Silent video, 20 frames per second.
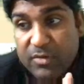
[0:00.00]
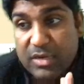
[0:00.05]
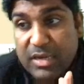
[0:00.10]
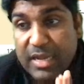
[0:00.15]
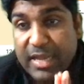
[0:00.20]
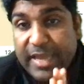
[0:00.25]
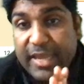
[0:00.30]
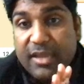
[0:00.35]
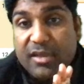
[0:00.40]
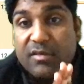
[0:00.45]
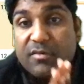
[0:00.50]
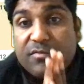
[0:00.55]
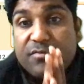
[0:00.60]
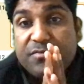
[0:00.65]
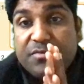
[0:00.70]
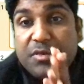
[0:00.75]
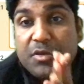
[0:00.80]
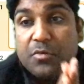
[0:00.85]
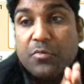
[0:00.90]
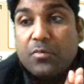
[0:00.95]
like
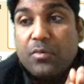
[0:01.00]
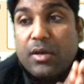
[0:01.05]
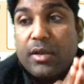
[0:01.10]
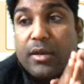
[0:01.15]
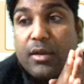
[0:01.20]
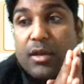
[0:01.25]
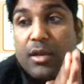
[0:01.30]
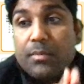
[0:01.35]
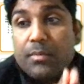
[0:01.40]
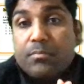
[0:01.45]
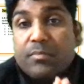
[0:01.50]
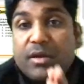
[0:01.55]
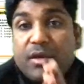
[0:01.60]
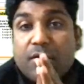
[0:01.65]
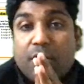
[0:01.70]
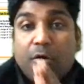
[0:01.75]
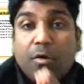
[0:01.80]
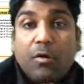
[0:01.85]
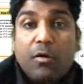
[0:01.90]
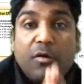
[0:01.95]
fewer
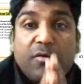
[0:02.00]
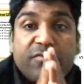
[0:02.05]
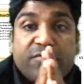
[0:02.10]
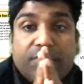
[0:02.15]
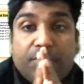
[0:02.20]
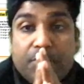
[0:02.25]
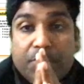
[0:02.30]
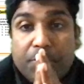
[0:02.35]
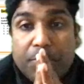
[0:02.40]
number of